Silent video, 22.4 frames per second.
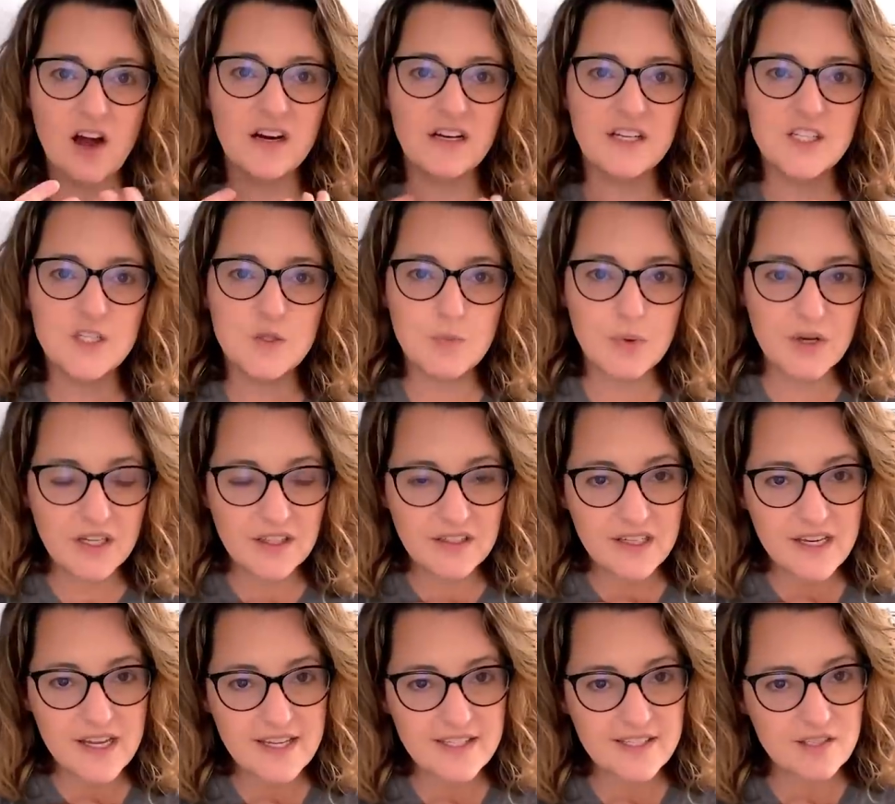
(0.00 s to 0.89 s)
our
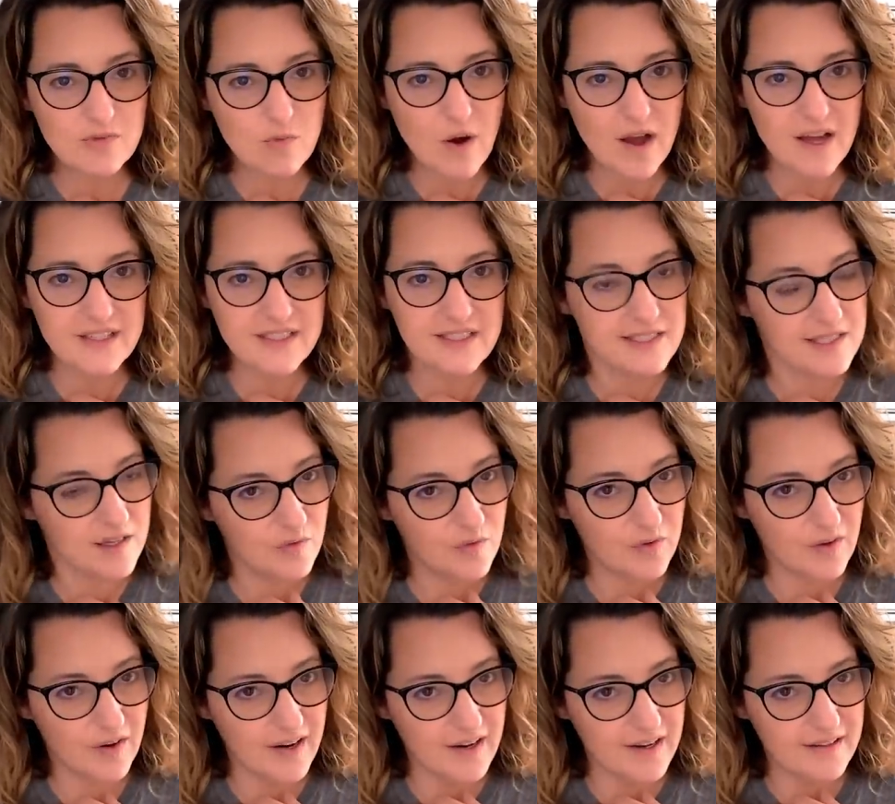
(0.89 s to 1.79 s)
experience was
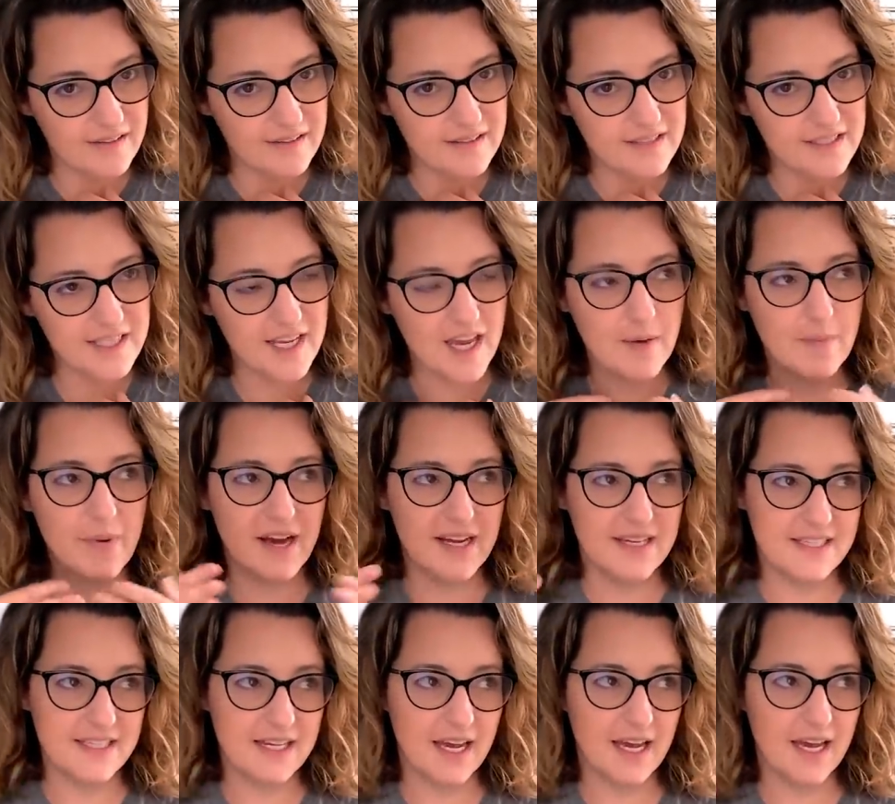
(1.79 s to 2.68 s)
different day
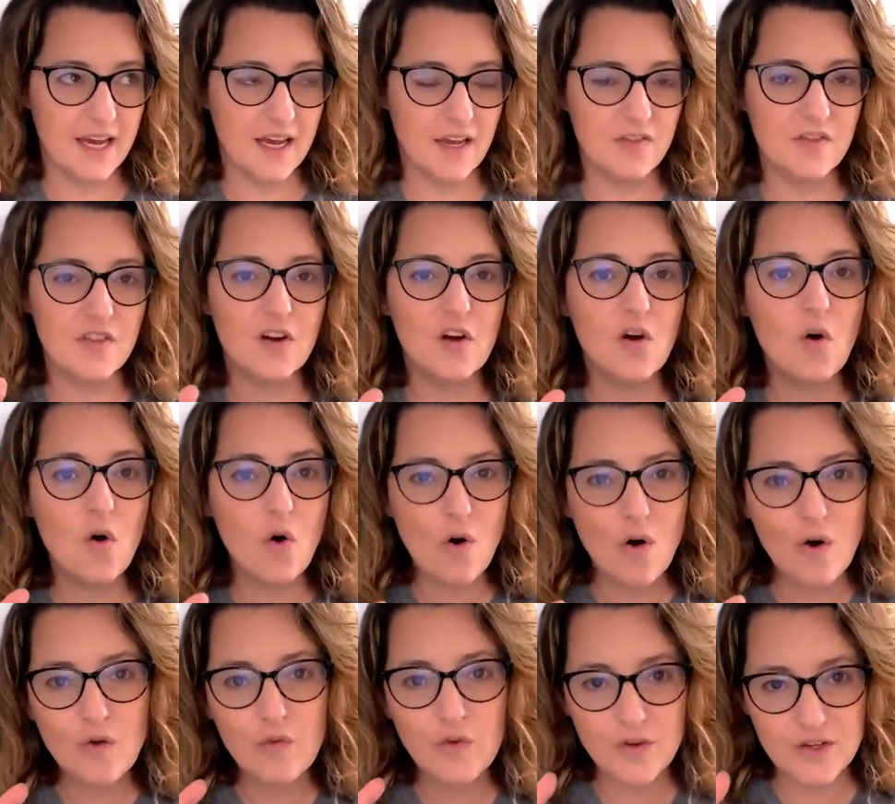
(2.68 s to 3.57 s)
by day. The
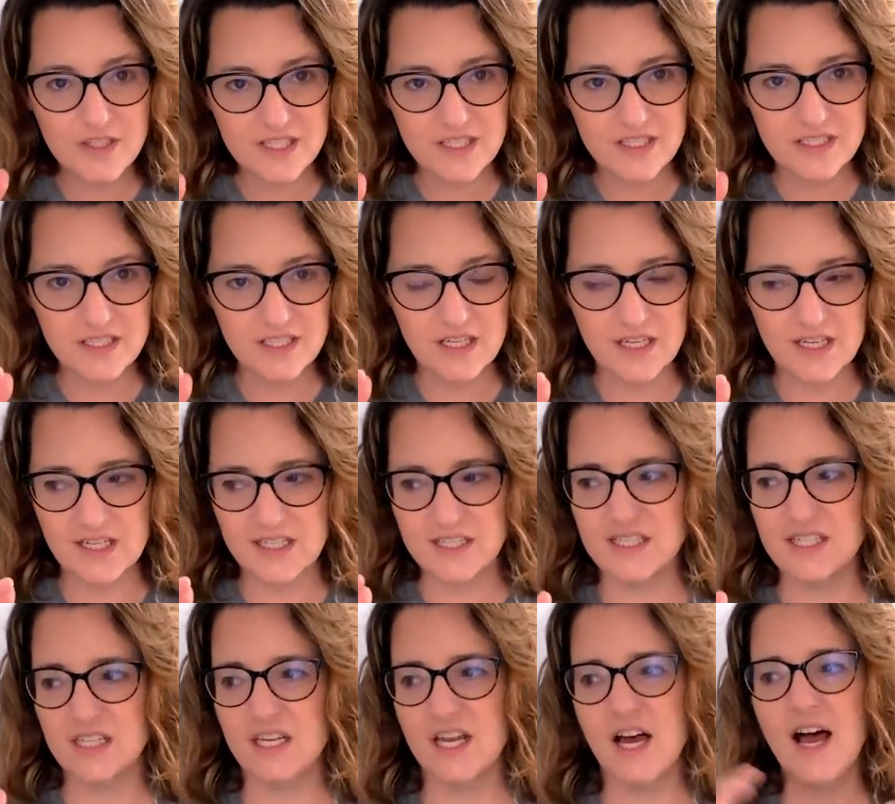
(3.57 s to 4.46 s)
goal for Disney
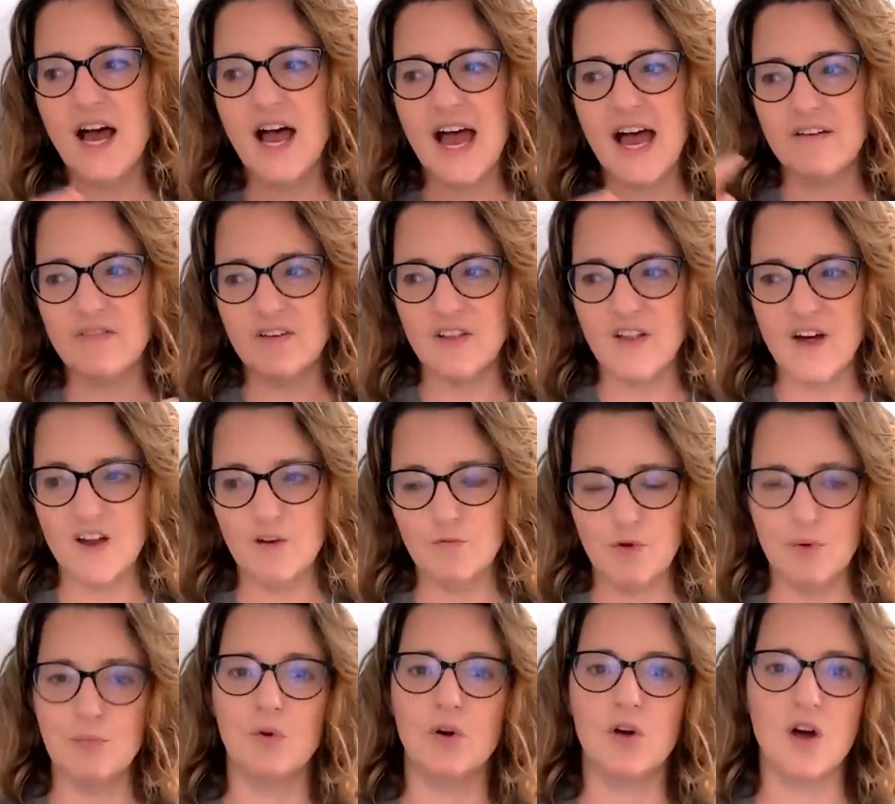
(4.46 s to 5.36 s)
is to not have a lot
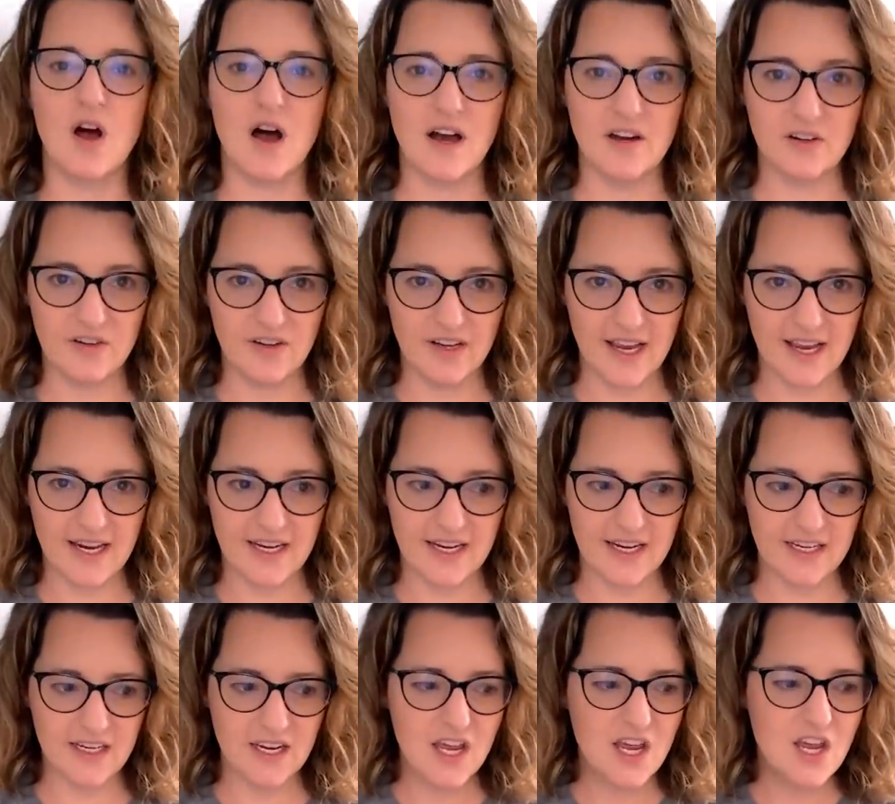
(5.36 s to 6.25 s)
of people
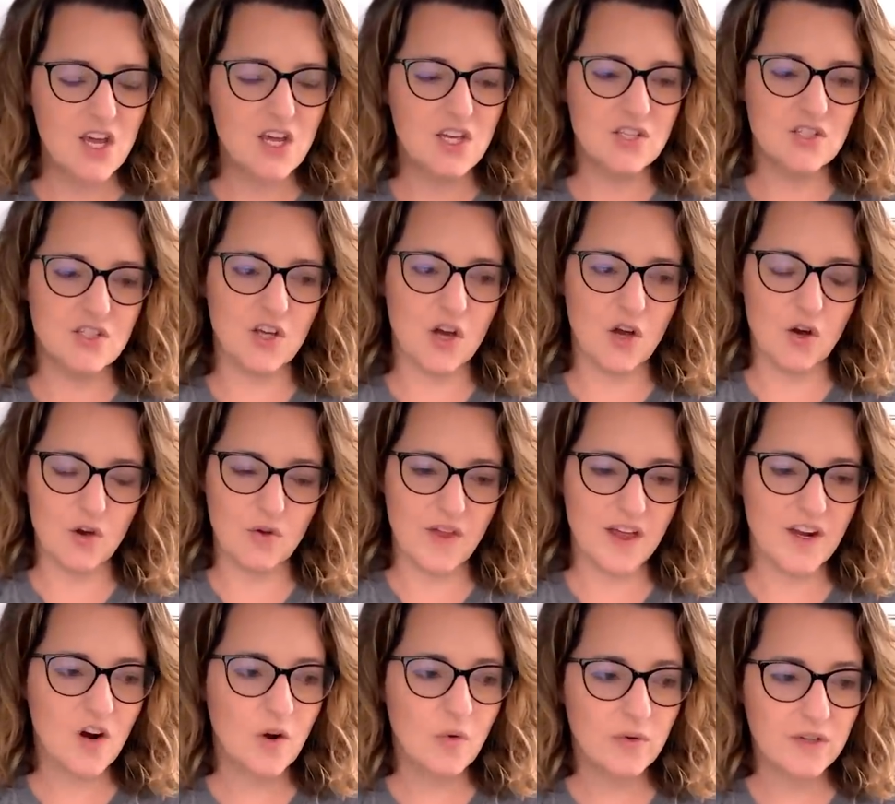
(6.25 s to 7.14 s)
congregating. So
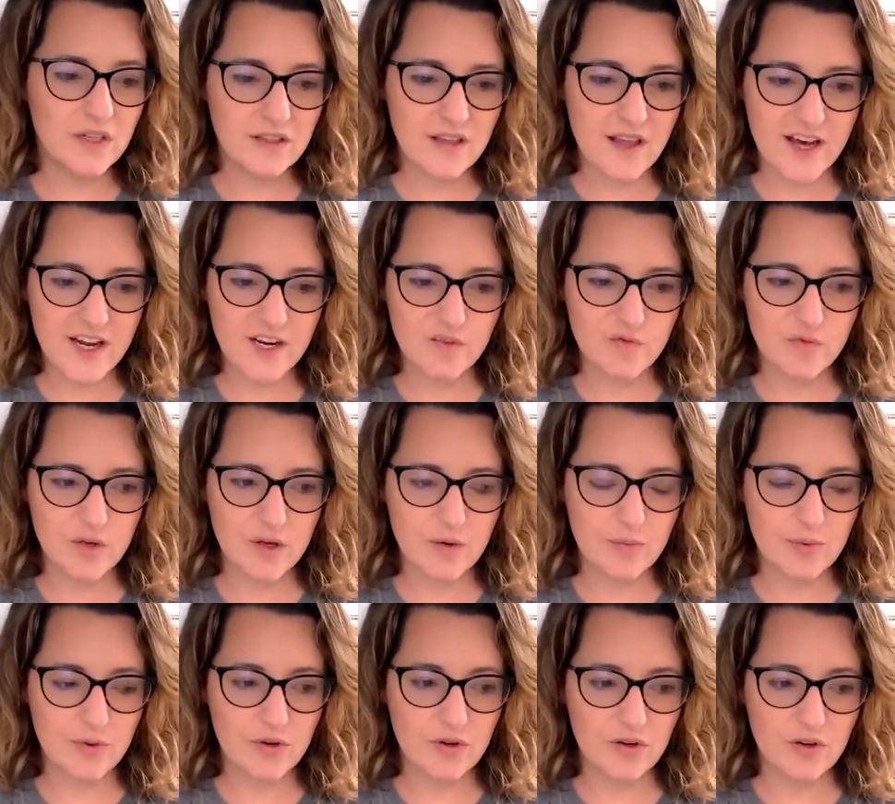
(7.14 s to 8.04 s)
they don't want a lot of
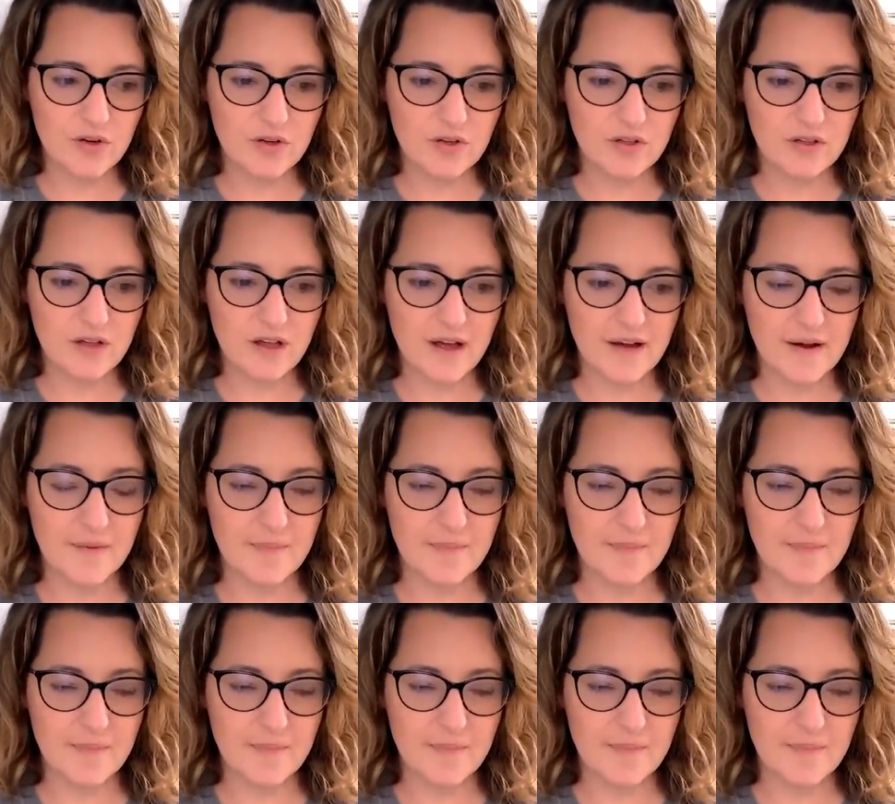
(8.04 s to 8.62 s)
people